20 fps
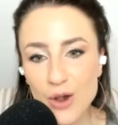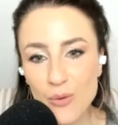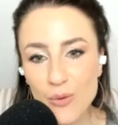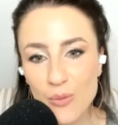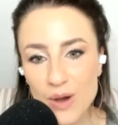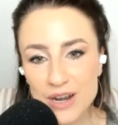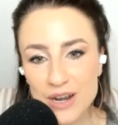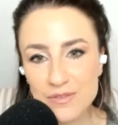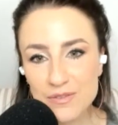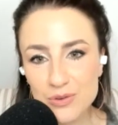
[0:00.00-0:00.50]

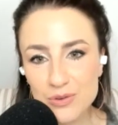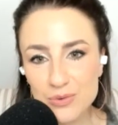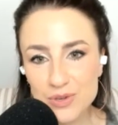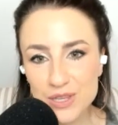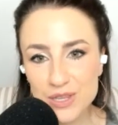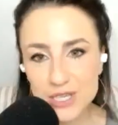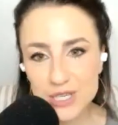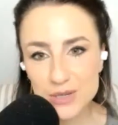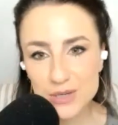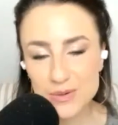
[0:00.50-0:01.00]
One of the
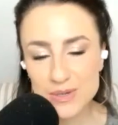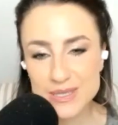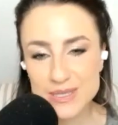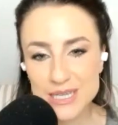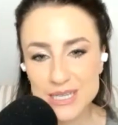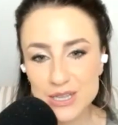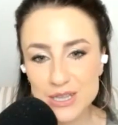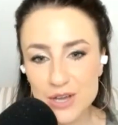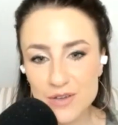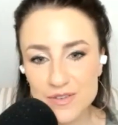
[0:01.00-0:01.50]
really cute ones
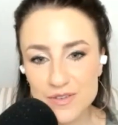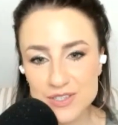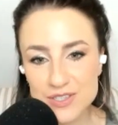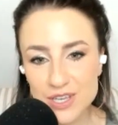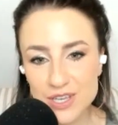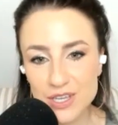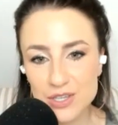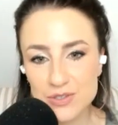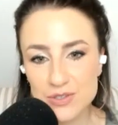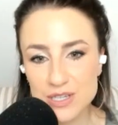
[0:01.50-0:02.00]
I love
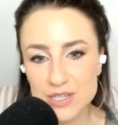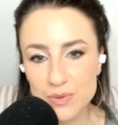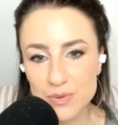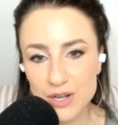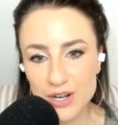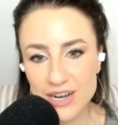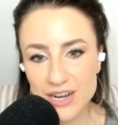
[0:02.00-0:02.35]
is you did one